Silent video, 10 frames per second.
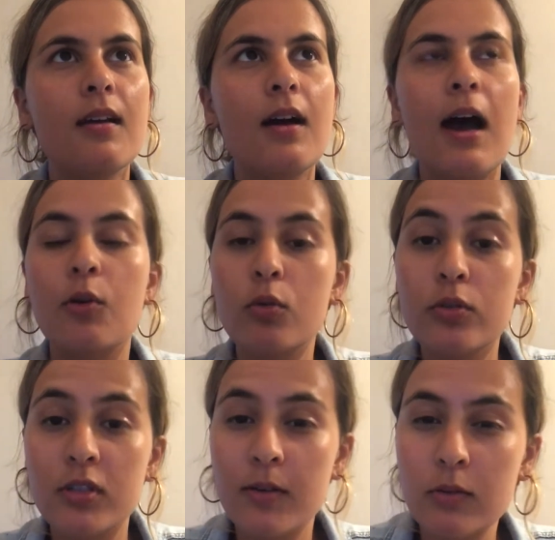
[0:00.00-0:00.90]
and
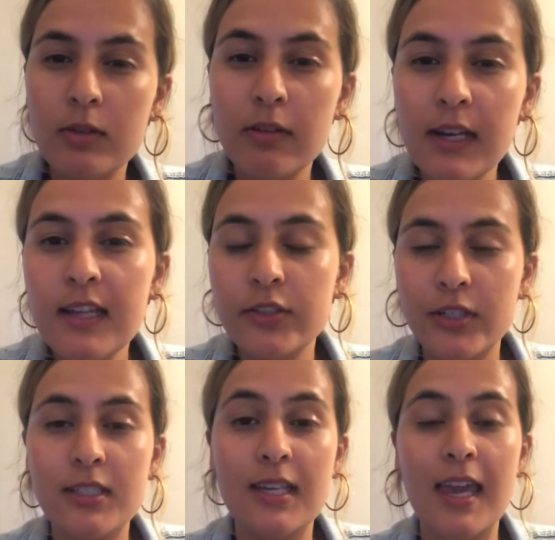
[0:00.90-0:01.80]
also, it was really
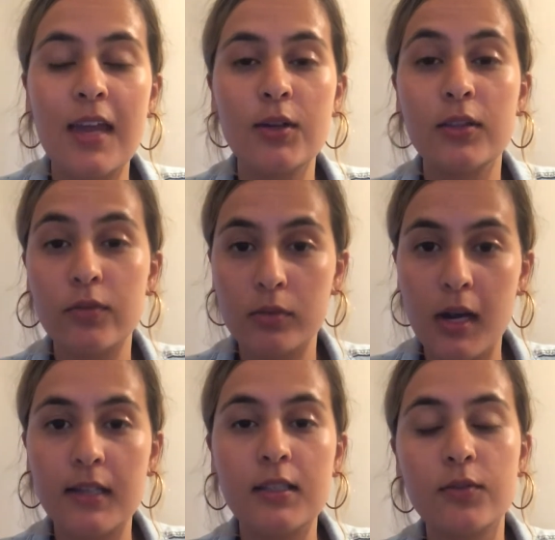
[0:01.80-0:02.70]
interesting hearing the
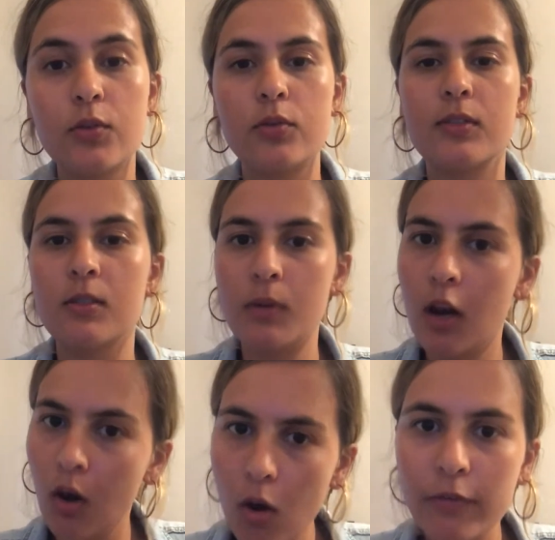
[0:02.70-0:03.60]
variety of talks. There's been a
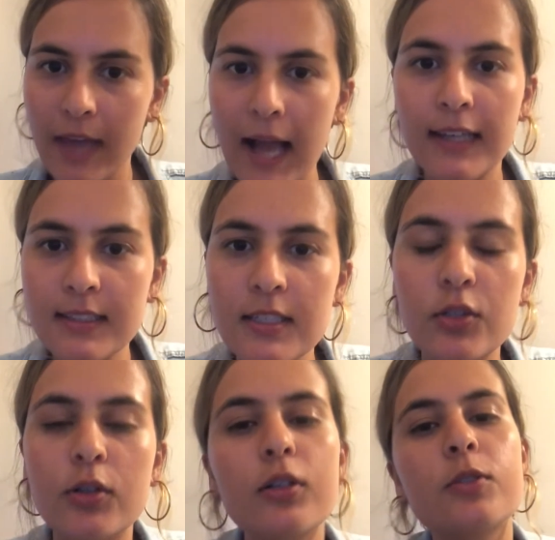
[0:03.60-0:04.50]
lot of galaxy
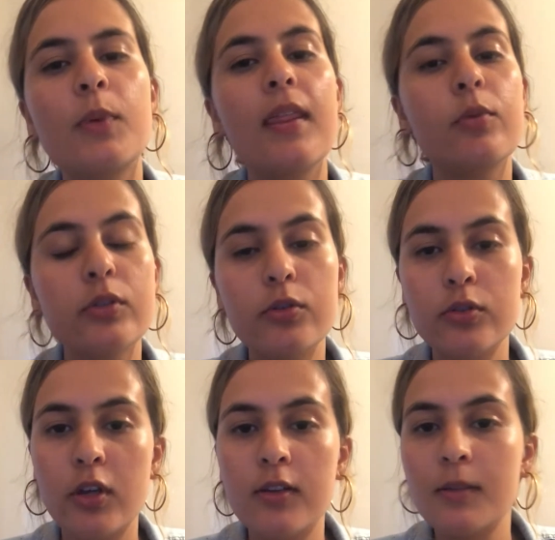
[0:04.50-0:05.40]
talks, but there was
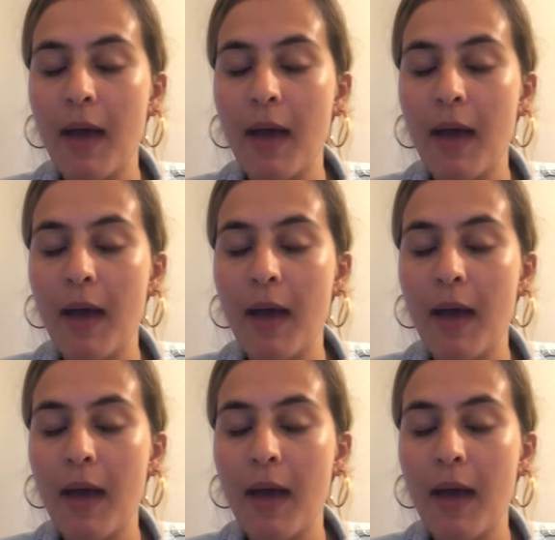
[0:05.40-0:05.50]
also some